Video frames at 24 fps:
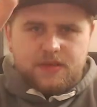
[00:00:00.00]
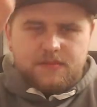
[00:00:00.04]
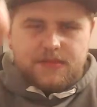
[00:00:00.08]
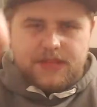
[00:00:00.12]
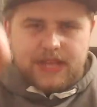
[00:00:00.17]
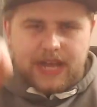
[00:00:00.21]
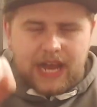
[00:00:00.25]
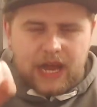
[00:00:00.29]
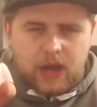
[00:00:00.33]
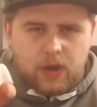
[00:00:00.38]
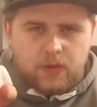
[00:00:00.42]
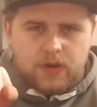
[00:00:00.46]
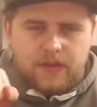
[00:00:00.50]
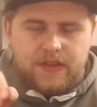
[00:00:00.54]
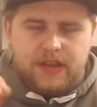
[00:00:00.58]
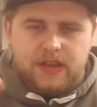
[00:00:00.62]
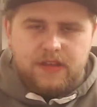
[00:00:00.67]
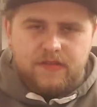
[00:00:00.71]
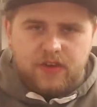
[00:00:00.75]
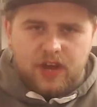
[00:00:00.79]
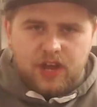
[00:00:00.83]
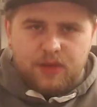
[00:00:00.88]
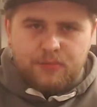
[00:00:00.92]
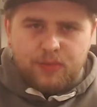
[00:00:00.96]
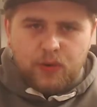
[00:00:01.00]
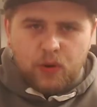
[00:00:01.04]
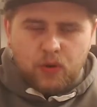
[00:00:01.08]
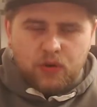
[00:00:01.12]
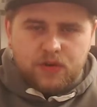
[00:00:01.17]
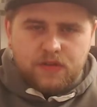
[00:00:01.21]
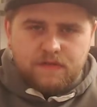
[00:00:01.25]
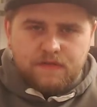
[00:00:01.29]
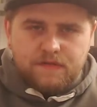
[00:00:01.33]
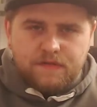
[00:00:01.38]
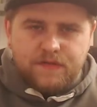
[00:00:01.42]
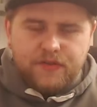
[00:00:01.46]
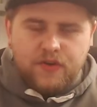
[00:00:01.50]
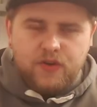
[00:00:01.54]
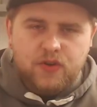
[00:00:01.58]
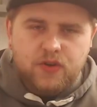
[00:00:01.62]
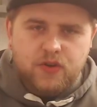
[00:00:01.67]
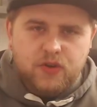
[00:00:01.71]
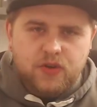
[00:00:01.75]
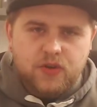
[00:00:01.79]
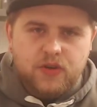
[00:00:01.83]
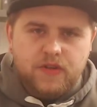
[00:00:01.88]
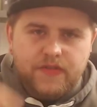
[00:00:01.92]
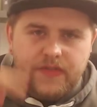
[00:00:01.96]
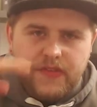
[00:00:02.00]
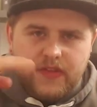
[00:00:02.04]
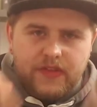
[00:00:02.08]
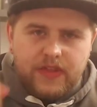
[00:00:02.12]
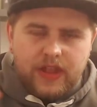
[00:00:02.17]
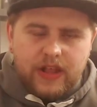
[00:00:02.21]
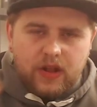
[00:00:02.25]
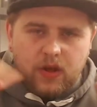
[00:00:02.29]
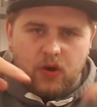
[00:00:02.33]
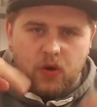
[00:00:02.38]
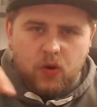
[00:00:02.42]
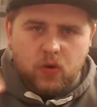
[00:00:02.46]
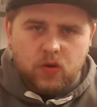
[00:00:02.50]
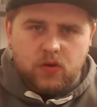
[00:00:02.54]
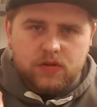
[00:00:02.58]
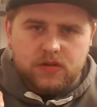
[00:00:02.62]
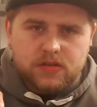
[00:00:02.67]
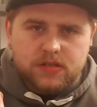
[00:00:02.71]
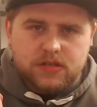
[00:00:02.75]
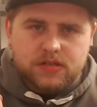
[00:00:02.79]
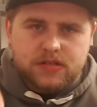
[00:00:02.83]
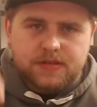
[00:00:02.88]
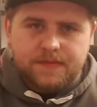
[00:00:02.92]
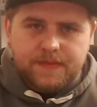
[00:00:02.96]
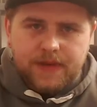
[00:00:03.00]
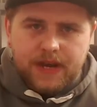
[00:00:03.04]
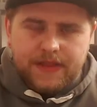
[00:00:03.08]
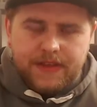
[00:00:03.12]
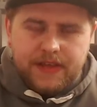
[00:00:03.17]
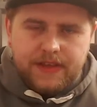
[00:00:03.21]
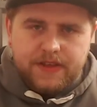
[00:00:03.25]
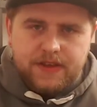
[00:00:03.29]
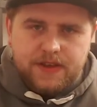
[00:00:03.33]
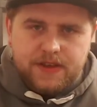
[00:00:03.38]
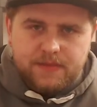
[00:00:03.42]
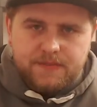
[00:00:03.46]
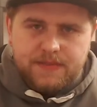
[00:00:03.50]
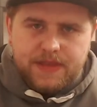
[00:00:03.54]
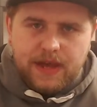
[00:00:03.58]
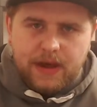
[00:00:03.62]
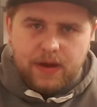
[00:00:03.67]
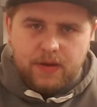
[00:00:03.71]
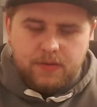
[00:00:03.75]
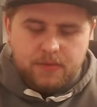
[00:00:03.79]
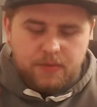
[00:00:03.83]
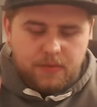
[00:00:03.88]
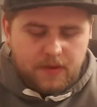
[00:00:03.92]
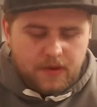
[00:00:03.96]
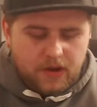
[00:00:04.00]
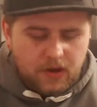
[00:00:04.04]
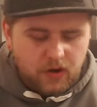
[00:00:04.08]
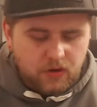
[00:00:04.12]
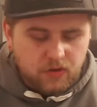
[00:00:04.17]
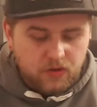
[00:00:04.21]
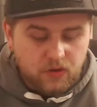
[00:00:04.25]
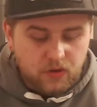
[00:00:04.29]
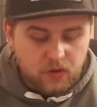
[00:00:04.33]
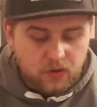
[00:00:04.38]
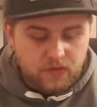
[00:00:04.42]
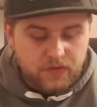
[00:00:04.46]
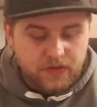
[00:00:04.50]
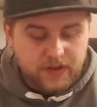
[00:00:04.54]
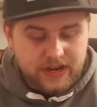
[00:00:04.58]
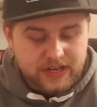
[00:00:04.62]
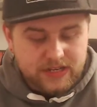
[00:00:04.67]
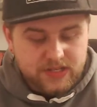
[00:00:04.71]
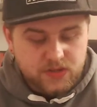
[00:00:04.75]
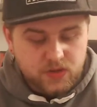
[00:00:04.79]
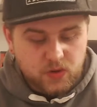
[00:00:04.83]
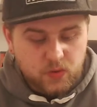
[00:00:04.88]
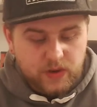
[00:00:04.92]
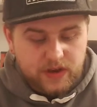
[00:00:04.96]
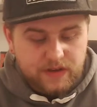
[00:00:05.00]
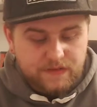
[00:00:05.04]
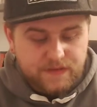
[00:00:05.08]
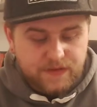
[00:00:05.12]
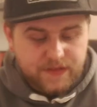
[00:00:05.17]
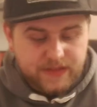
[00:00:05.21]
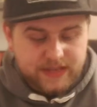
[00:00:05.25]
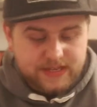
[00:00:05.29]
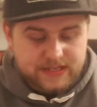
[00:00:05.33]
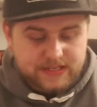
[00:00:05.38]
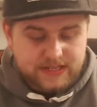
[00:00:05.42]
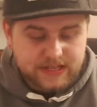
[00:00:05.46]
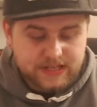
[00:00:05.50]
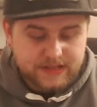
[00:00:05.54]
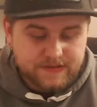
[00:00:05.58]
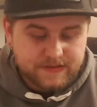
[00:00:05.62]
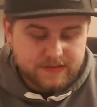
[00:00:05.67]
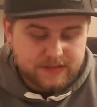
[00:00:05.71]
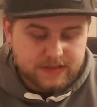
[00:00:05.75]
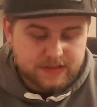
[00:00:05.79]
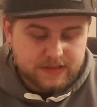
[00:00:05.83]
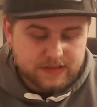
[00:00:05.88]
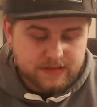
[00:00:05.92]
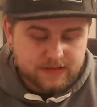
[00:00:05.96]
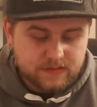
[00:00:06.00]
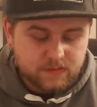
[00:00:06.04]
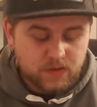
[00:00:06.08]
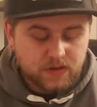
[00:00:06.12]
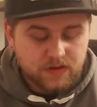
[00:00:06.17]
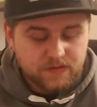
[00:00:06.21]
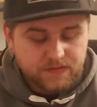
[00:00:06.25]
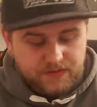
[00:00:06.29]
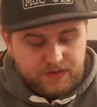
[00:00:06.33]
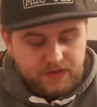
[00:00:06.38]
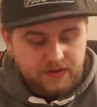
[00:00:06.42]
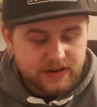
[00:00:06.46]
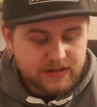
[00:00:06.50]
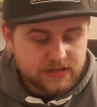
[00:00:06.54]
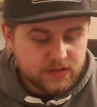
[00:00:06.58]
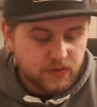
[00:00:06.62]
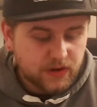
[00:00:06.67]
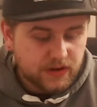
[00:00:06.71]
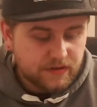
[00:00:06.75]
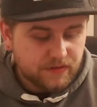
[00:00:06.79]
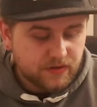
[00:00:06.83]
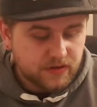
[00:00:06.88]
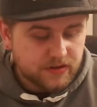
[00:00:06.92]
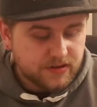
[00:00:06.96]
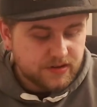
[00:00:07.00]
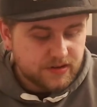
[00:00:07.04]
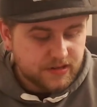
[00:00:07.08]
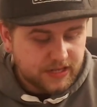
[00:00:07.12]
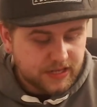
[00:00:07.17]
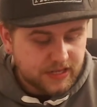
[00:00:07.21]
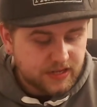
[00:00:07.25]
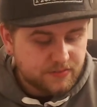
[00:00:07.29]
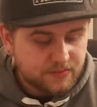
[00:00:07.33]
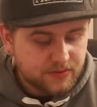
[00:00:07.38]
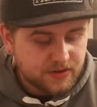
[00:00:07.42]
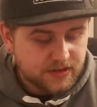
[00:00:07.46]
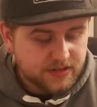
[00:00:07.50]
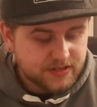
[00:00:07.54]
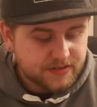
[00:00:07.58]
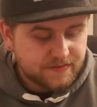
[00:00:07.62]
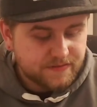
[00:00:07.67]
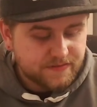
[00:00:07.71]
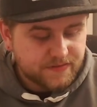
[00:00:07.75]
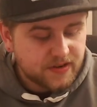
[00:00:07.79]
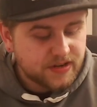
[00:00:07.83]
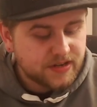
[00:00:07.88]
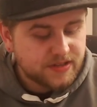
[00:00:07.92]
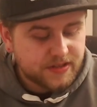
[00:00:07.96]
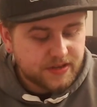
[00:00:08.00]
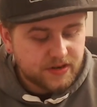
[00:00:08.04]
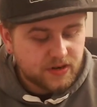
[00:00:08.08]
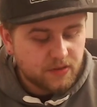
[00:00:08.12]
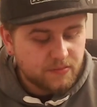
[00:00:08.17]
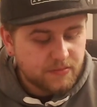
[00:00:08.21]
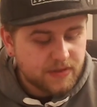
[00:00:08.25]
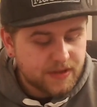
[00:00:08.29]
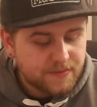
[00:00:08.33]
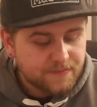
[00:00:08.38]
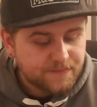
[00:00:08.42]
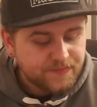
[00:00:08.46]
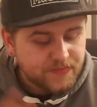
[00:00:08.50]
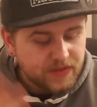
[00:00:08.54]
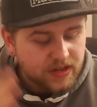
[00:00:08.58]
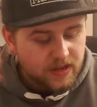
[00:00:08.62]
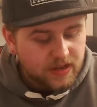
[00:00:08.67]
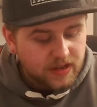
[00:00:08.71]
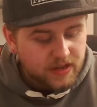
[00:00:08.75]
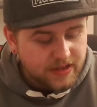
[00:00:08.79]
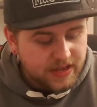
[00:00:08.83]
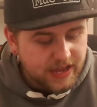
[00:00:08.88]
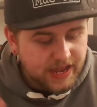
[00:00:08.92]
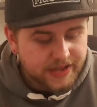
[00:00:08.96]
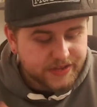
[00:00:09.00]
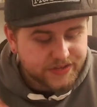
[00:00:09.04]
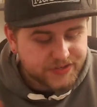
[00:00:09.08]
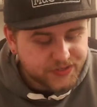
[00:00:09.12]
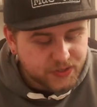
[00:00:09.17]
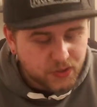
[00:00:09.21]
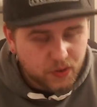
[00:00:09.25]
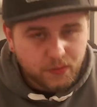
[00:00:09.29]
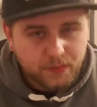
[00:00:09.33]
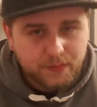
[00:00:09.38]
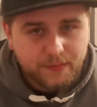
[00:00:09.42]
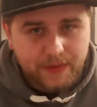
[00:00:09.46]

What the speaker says: down and you've got to poke them through the little holes and then they come down. Although there is no way for this to, well, there is a way for it to leak because it fucking did it on me. Yeah, so